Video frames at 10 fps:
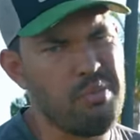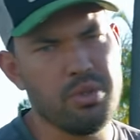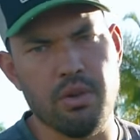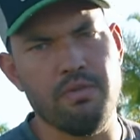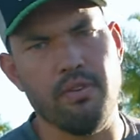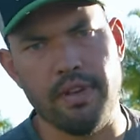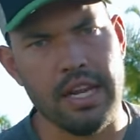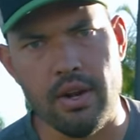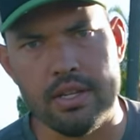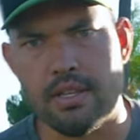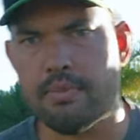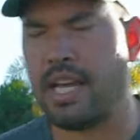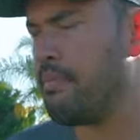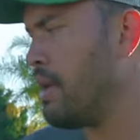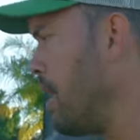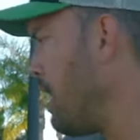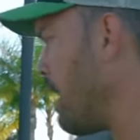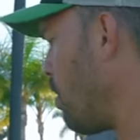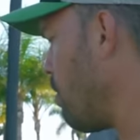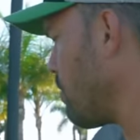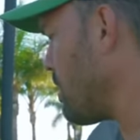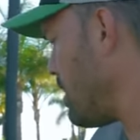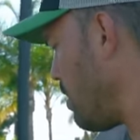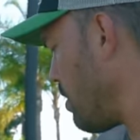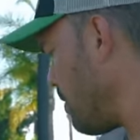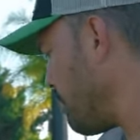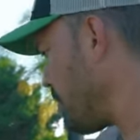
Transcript: We'll do a full video on it sometime. Now over here,